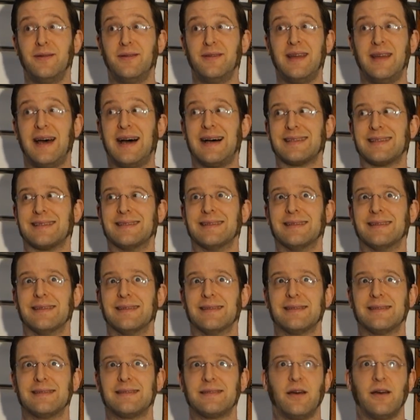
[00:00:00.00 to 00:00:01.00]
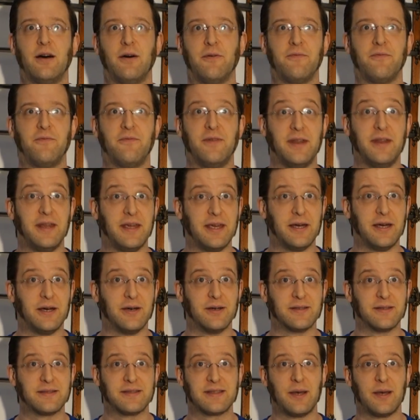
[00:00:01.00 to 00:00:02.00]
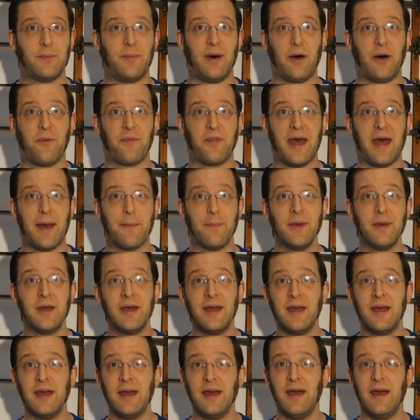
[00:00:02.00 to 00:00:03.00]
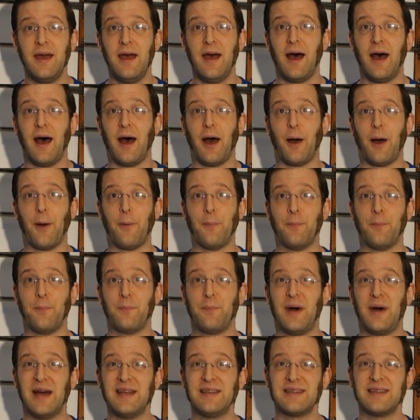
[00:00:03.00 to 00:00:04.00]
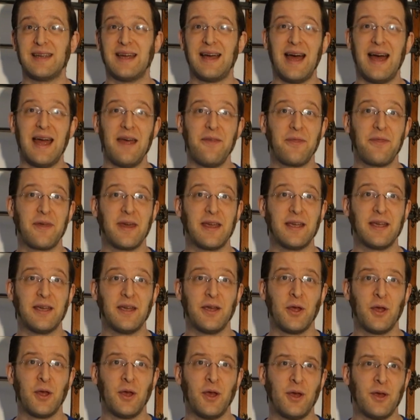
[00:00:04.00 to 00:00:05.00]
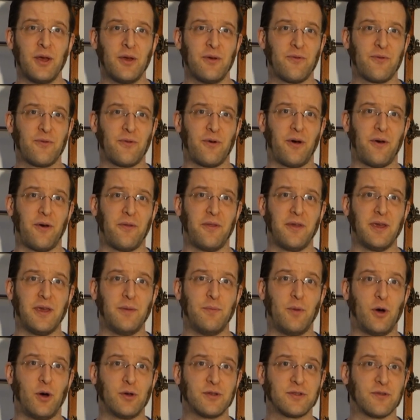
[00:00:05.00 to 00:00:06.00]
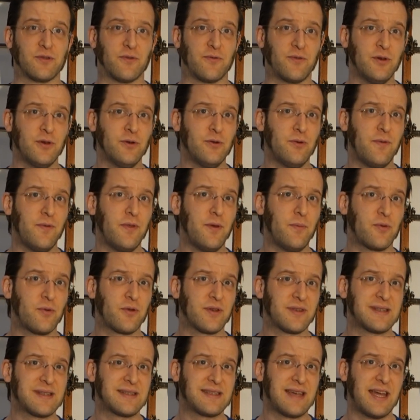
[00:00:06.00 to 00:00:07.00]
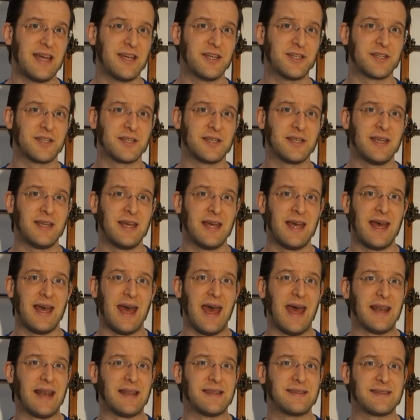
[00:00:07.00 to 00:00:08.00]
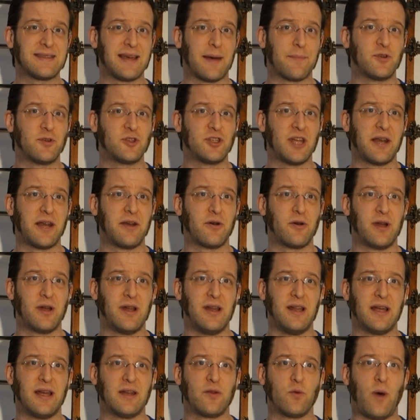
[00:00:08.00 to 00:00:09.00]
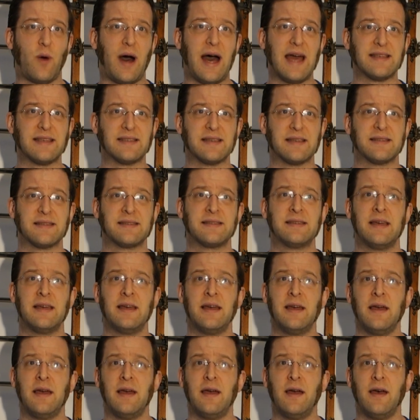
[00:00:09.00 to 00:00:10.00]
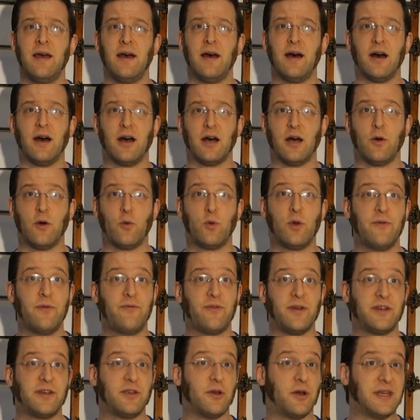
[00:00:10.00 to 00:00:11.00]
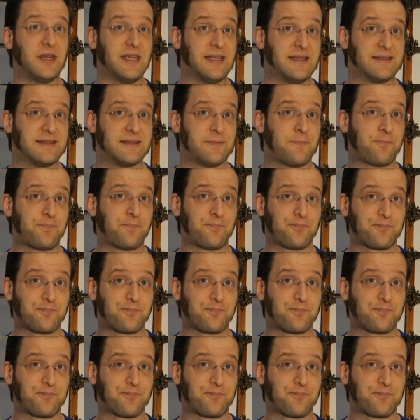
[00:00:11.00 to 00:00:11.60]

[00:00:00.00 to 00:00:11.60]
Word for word: dozens of videos about them. Um, but I think for the most of you, the presentation and some general advices uh, will fit your needs.